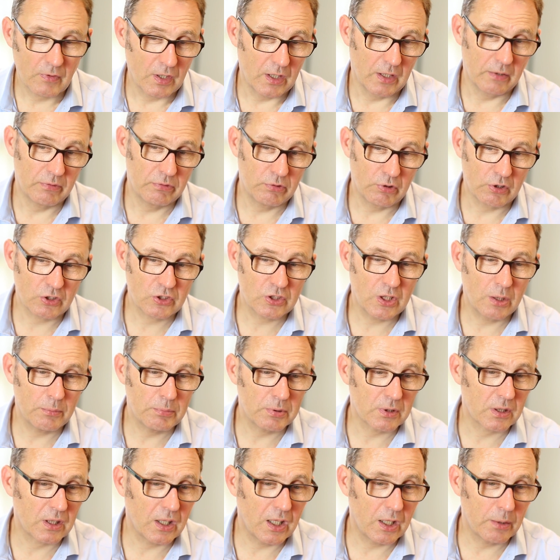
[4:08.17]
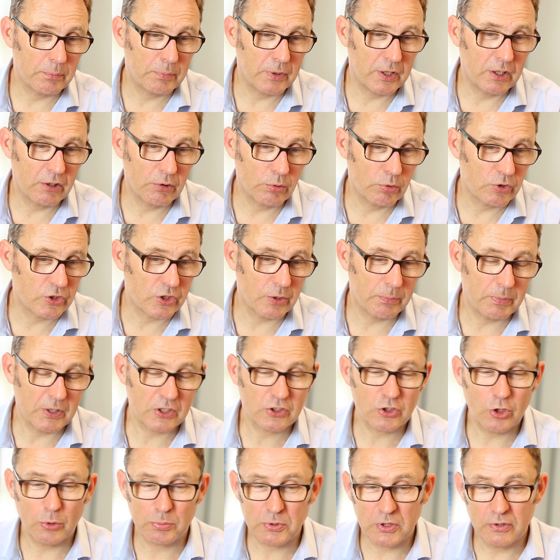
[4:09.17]
If, for example, Glibera was the
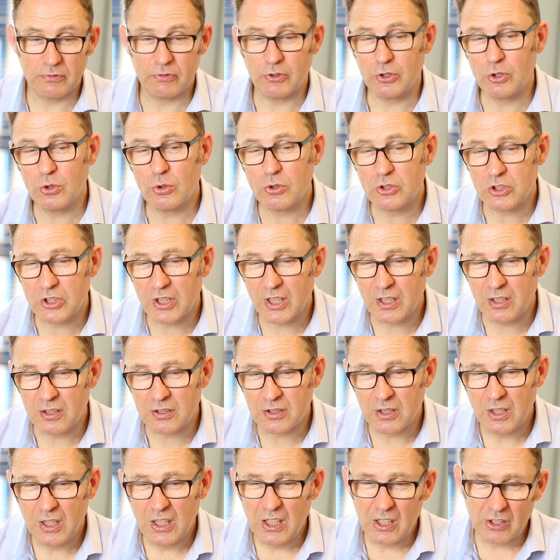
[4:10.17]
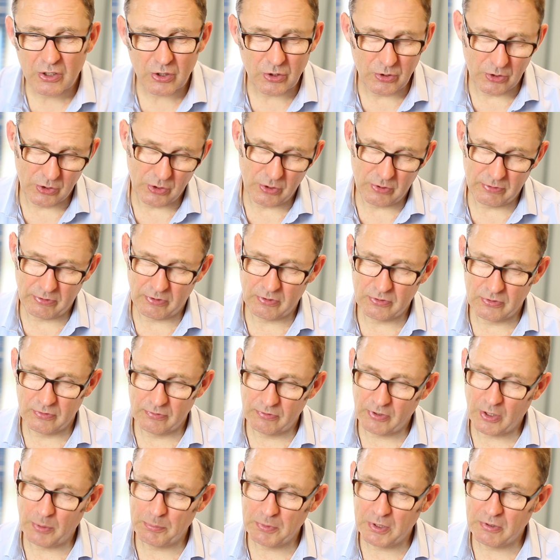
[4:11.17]
best option for your child, could your
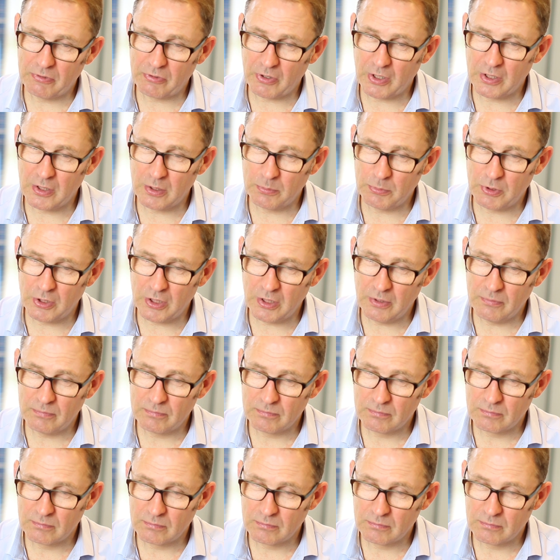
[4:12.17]
family find the money?